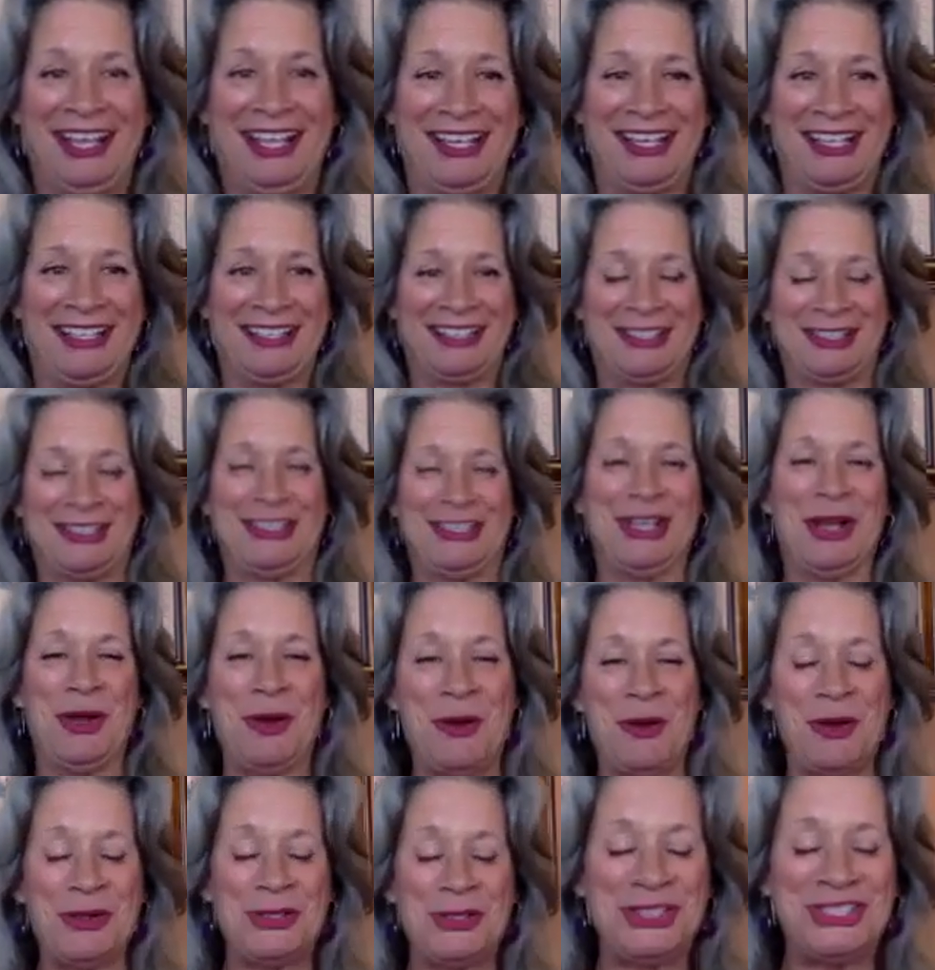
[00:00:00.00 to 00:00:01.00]

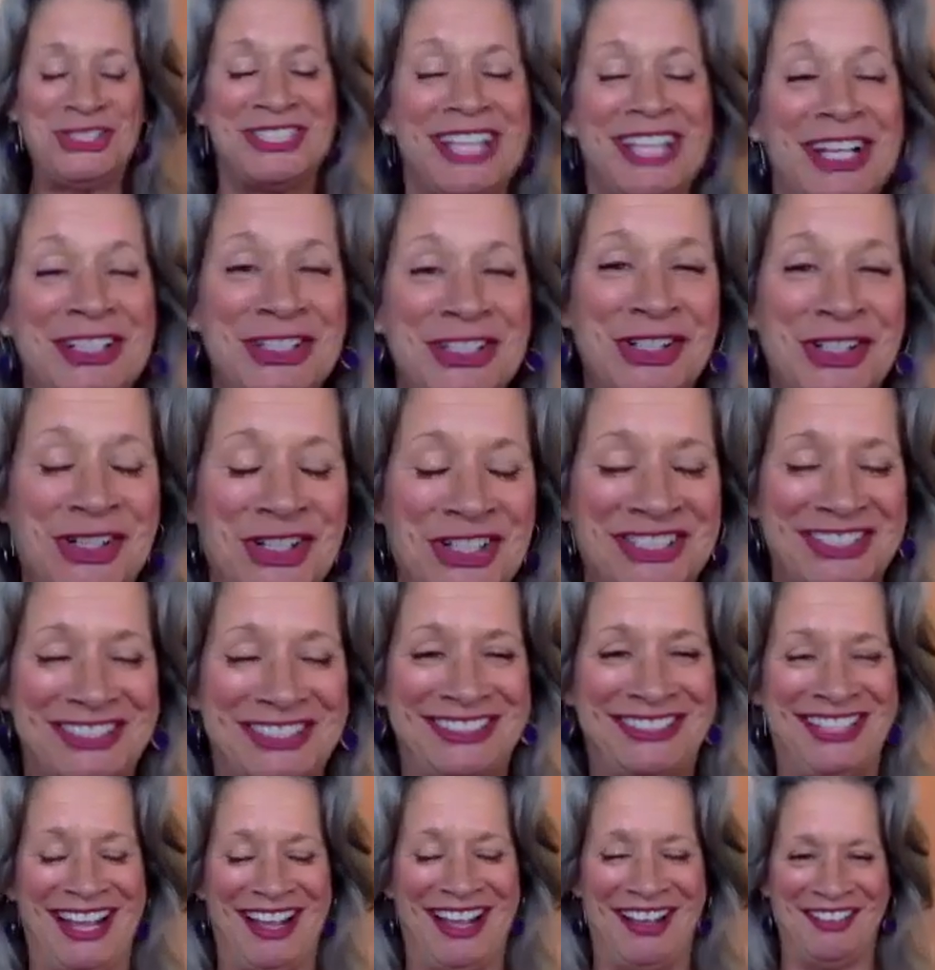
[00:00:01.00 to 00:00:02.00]
So, such good
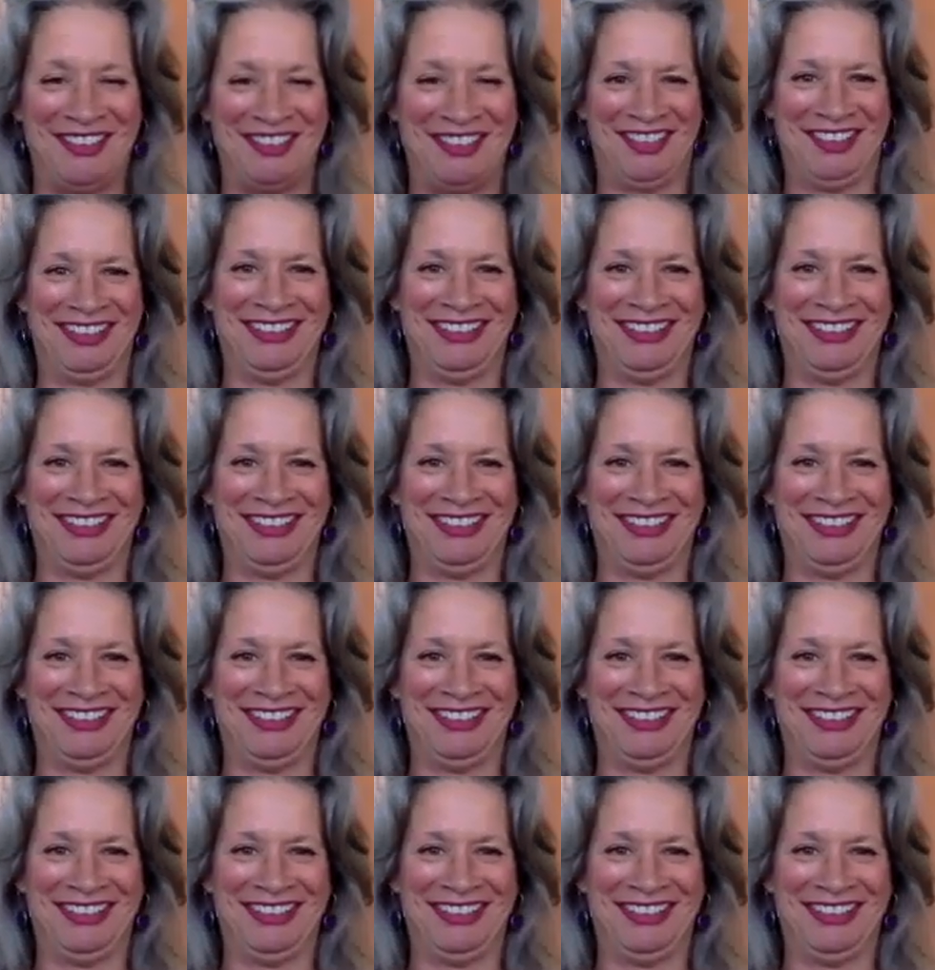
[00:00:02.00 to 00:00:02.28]
stuff.